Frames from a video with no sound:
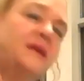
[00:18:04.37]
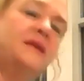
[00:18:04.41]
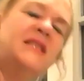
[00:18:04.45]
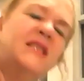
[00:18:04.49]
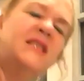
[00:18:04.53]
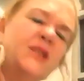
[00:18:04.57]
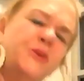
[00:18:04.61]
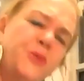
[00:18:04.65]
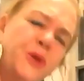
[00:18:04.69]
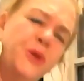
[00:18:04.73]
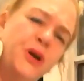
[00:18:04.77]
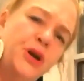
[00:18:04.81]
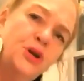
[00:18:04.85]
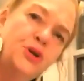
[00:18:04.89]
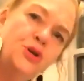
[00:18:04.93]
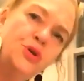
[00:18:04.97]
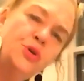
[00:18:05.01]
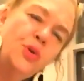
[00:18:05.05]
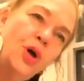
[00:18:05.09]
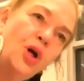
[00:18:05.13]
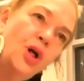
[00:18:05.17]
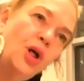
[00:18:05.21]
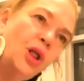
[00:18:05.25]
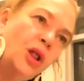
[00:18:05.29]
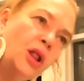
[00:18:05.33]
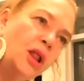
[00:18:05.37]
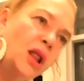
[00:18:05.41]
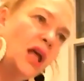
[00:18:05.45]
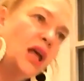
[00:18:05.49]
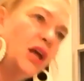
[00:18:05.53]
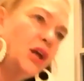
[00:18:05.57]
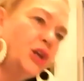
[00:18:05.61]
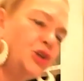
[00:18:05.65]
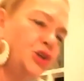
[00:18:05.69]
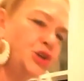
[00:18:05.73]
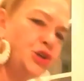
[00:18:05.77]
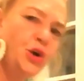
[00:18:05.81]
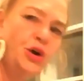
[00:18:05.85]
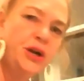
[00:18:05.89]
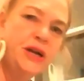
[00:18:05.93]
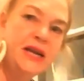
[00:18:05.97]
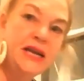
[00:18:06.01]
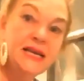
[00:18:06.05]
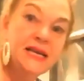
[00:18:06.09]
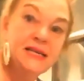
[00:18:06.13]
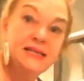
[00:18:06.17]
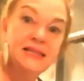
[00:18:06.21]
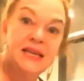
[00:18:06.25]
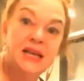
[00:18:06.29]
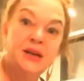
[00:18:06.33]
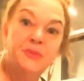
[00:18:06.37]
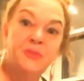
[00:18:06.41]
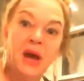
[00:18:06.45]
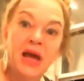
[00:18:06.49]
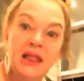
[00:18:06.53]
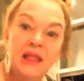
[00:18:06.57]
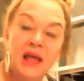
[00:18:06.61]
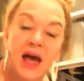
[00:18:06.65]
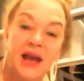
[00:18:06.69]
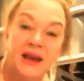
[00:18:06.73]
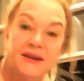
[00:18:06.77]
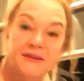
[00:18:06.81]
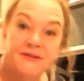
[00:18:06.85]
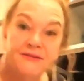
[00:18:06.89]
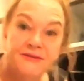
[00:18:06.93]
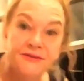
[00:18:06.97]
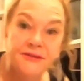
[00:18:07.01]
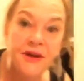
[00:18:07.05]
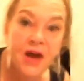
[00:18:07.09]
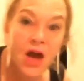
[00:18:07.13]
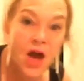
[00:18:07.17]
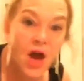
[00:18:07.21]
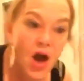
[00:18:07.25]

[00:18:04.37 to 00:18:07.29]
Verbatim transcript: spiritual journeys in my life